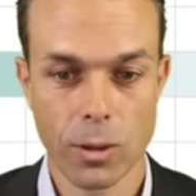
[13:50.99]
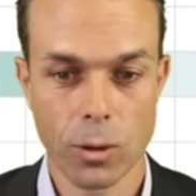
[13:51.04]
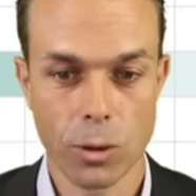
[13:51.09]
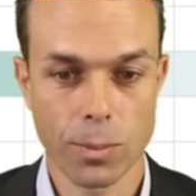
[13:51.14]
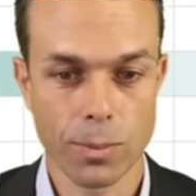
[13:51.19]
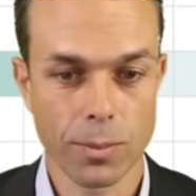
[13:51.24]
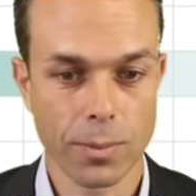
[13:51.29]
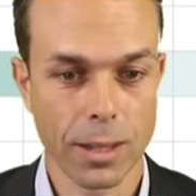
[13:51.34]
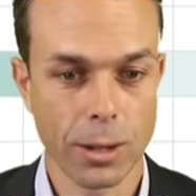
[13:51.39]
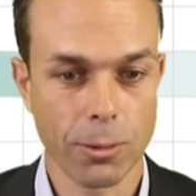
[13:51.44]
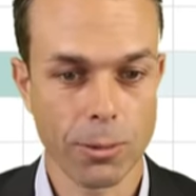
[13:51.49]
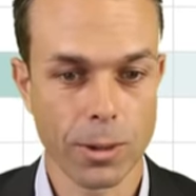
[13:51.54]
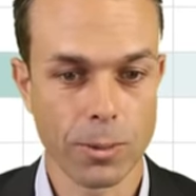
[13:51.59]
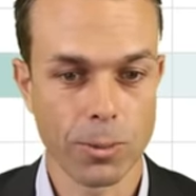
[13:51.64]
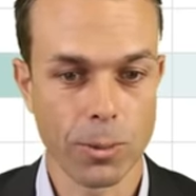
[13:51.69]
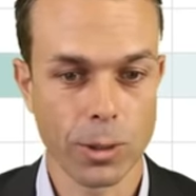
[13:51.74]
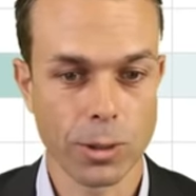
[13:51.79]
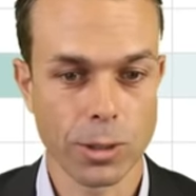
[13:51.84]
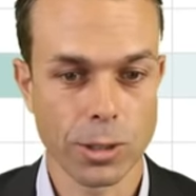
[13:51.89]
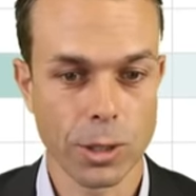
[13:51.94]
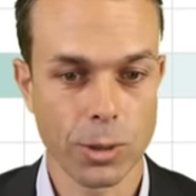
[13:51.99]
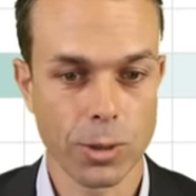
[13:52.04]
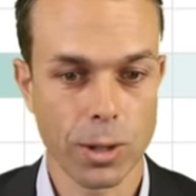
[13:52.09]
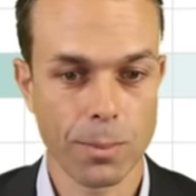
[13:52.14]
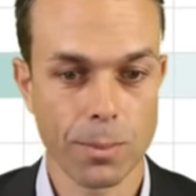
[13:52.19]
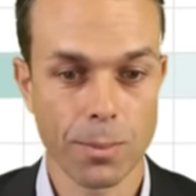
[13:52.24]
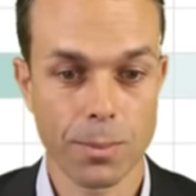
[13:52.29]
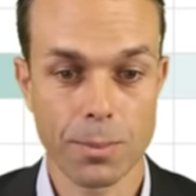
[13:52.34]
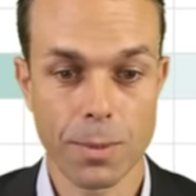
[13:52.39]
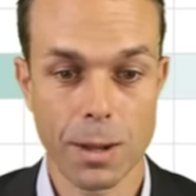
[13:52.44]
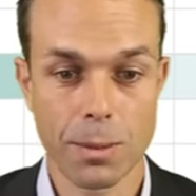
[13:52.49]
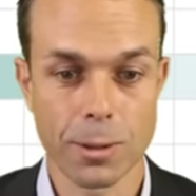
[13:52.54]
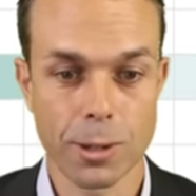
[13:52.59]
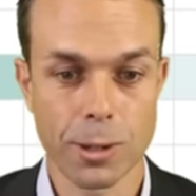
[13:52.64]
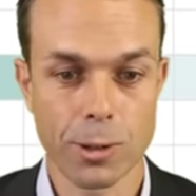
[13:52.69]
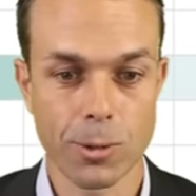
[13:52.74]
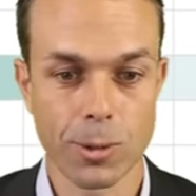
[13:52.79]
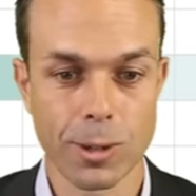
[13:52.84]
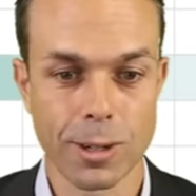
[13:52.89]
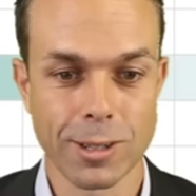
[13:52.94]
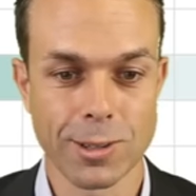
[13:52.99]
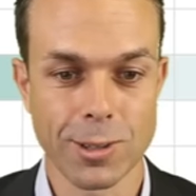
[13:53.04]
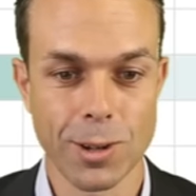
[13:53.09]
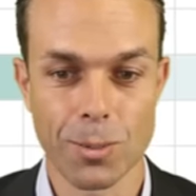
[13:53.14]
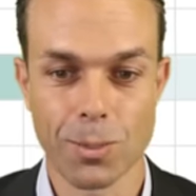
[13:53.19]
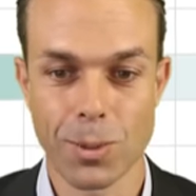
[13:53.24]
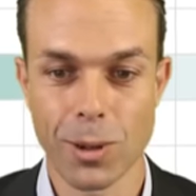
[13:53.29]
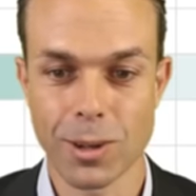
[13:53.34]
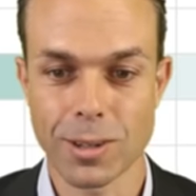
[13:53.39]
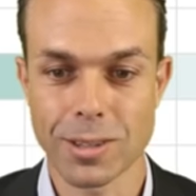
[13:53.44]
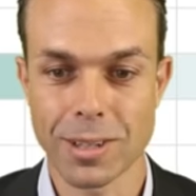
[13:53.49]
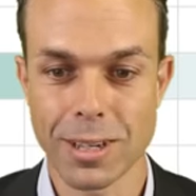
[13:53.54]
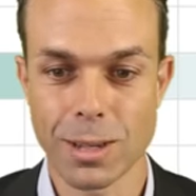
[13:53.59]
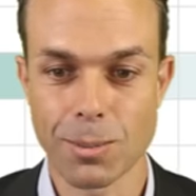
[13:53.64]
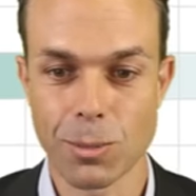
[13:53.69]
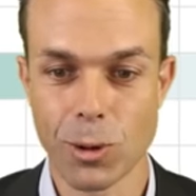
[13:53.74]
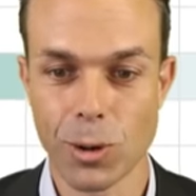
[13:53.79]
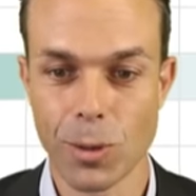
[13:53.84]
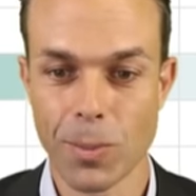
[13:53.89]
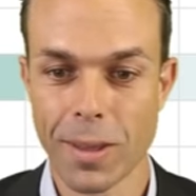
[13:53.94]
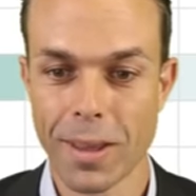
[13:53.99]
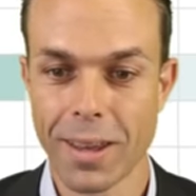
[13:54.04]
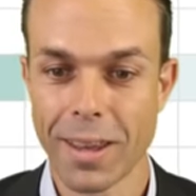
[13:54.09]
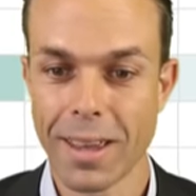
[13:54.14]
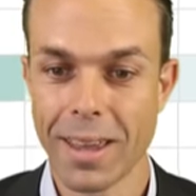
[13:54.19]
Oh, that one won't show up. Maybe this one is not blocked anymore.